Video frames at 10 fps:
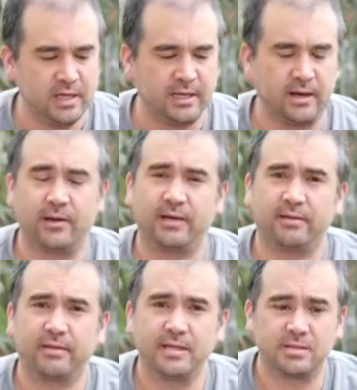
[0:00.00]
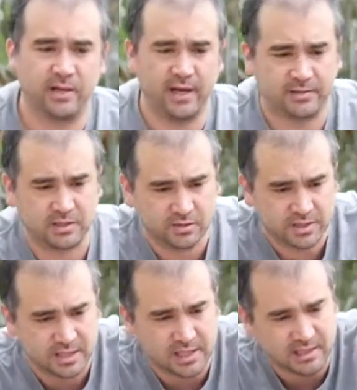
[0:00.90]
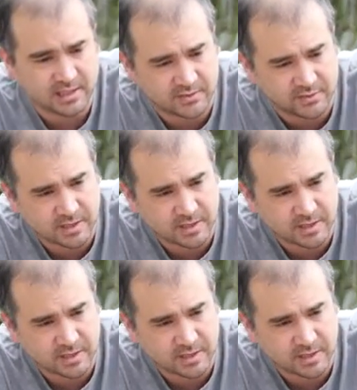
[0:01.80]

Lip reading: Now, one of the things that we have to do is adjust this for